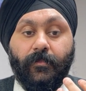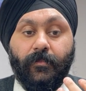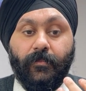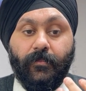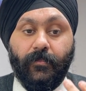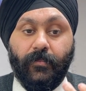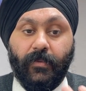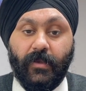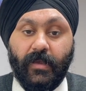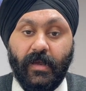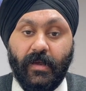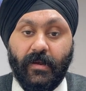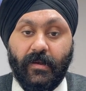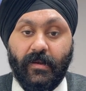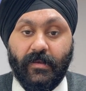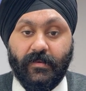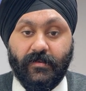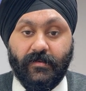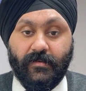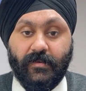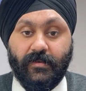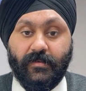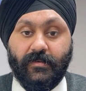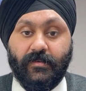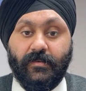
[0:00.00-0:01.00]

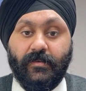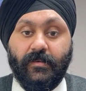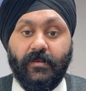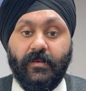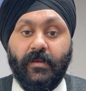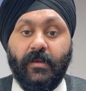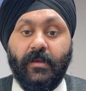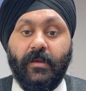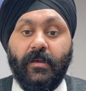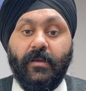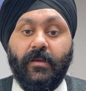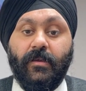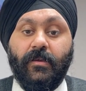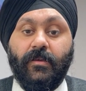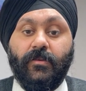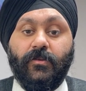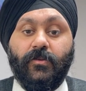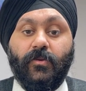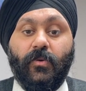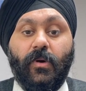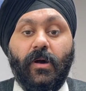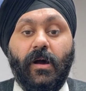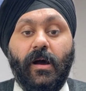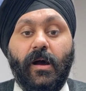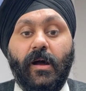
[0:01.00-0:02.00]
carelessness.
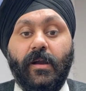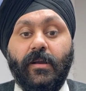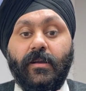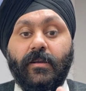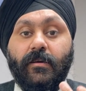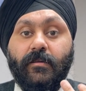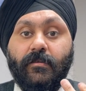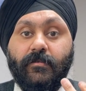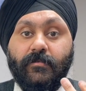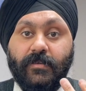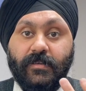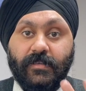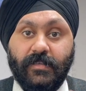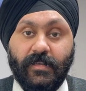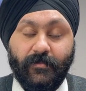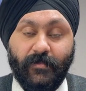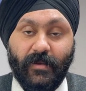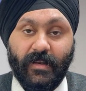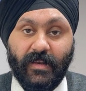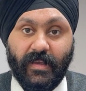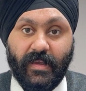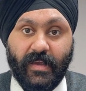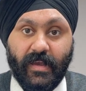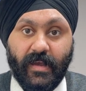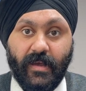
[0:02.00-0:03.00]
So under
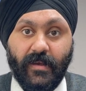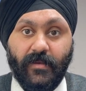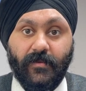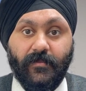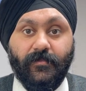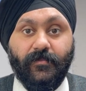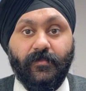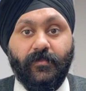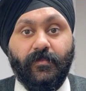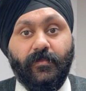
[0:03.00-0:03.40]
reasonable care,